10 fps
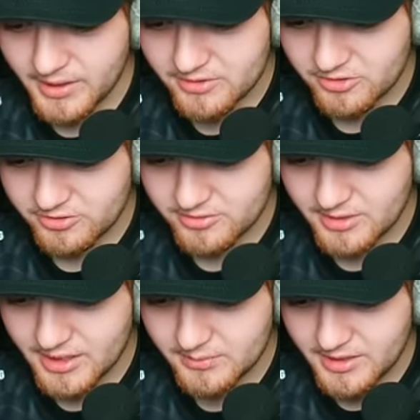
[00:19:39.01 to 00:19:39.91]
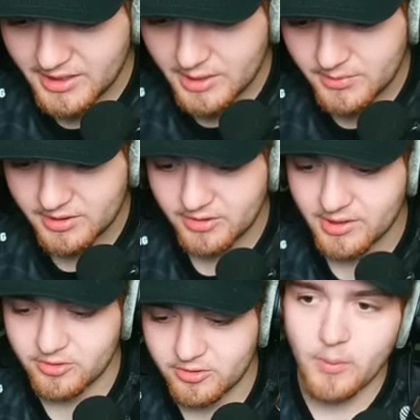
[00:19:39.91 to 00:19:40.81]
might just end up getting him out of
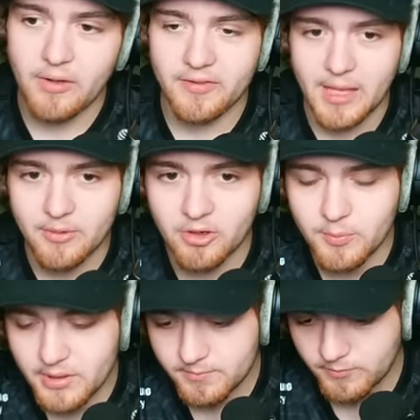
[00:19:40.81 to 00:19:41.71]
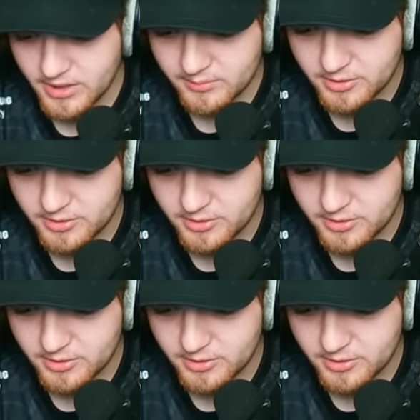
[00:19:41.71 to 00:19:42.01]
credits. Oh, wow. The game heard me. We got a